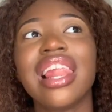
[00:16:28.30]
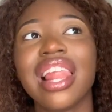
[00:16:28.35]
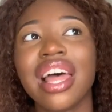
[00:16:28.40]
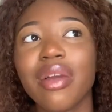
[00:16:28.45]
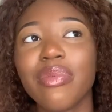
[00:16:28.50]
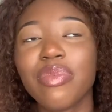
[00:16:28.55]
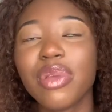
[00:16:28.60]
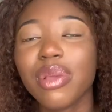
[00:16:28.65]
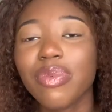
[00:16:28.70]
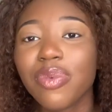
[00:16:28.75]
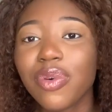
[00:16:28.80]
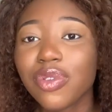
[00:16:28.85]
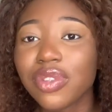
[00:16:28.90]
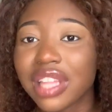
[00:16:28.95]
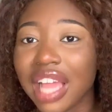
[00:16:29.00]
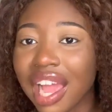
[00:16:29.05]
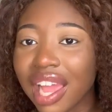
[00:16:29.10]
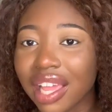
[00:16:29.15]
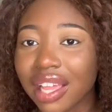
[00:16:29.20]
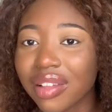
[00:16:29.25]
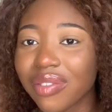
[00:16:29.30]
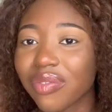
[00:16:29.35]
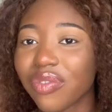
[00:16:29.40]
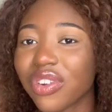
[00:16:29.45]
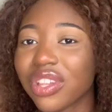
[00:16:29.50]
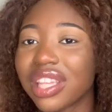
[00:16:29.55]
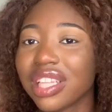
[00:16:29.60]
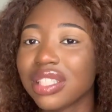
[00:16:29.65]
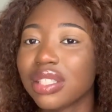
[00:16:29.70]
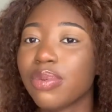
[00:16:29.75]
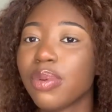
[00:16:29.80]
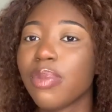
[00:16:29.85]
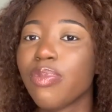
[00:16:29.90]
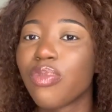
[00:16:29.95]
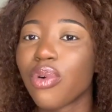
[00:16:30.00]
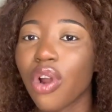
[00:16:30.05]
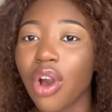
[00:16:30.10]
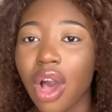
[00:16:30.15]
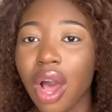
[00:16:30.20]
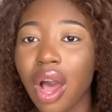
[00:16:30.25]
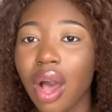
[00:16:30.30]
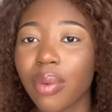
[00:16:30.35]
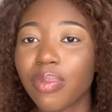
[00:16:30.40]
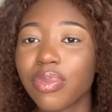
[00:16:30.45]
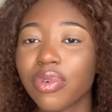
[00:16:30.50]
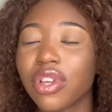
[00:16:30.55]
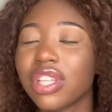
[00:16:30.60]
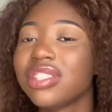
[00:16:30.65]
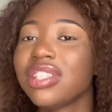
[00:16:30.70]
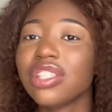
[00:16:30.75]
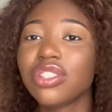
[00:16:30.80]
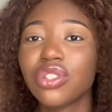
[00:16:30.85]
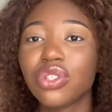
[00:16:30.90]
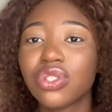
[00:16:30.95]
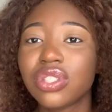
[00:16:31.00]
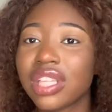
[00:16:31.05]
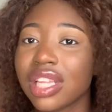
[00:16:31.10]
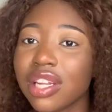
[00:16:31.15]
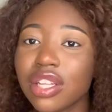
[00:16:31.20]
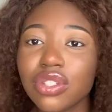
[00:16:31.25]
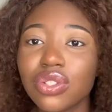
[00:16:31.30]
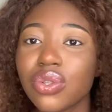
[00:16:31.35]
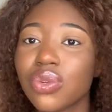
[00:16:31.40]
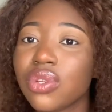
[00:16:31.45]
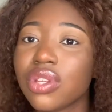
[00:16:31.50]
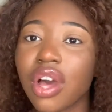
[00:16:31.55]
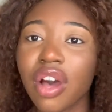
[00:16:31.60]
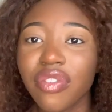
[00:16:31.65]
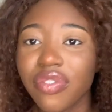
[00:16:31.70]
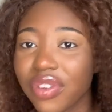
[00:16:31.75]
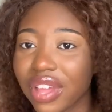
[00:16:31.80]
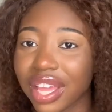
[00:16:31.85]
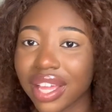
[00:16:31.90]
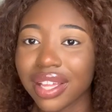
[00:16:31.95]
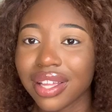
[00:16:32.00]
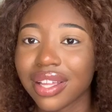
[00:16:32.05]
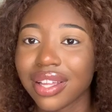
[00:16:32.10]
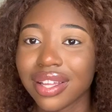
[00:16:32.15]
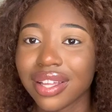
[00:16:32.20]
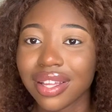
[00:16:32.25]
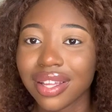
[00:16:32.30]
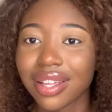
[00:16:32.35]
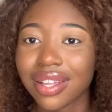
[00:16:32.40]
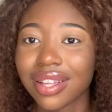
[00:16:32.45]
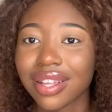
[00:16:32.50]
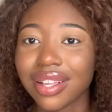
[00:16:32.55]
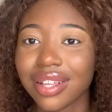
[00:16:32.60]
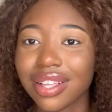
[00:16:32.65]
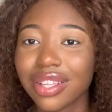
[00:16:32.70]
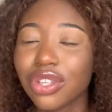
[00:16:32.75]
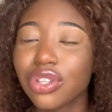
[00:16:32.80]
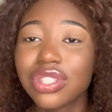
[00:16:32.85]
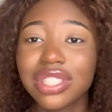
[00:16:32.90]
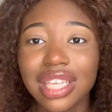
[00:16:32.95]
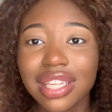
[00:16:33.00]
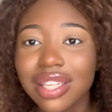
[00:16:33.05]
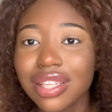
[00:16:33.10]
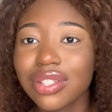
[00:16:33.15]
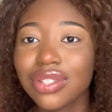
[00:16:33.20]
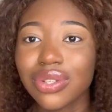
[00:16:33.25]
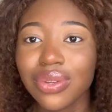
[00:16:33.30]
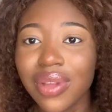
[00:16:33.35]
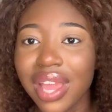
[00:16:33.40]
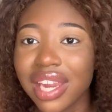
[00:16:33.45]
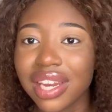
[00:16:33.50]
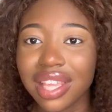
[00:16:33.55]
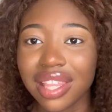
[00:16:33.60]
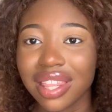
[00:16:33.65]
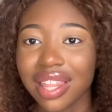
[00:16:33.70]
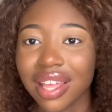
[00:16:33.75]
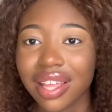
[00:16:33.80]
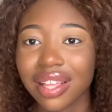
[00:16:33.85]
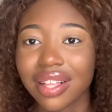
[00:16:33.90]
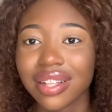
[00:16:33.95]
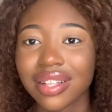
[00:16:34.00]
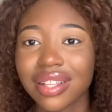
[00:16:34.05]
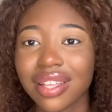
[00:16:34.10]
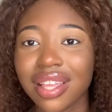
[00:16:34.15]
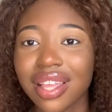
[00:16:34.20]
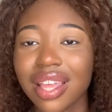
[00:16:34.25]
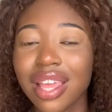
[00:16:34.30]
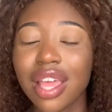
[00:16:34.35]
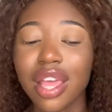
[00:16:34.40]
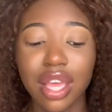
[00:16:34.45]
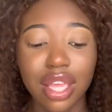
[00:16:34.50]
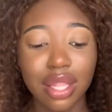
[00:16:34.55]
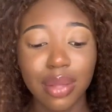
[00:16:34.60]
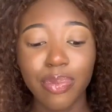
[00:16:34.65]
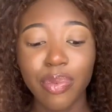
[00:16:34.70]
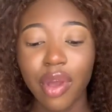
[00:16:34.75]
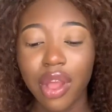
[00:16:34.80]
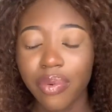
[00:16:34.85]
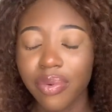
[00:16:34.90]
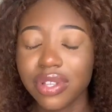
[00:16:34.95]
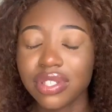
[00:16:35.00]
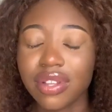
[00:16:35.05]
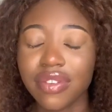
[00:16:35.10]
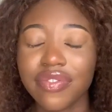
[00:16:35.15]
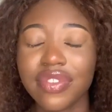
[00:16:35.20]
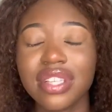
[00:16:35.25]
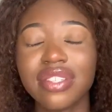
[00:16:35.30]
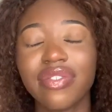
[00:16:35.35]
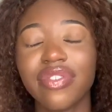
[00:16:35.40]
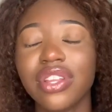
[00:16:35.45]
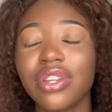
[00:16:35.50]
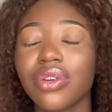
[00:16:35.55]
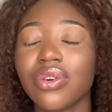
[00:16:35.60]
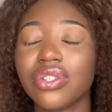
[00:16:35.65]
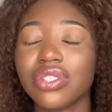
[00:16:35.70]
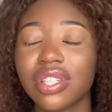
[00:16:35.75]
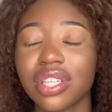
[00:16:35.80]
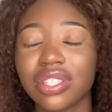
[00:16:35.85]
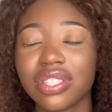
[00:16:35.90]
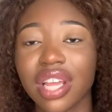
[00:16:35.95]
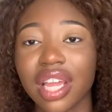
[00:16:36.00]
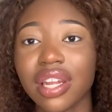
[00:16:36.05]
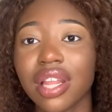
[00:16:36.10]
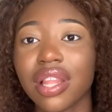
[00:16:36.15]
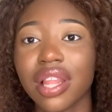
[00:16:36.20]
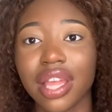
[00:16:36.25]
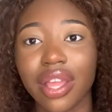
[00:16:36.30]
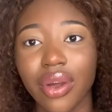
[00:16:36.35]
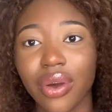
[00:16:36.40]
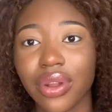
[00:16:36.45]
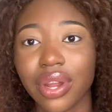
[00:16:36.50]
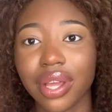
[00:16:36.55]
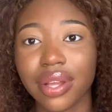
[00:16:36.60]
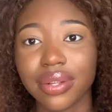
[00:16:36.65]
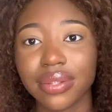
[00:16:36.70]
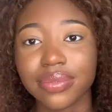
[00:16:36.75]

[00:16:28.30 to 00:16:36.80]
people dying for this to be brought up since you didn't do nothing. You didn't do anything. The purpose of this video is to shine a light on it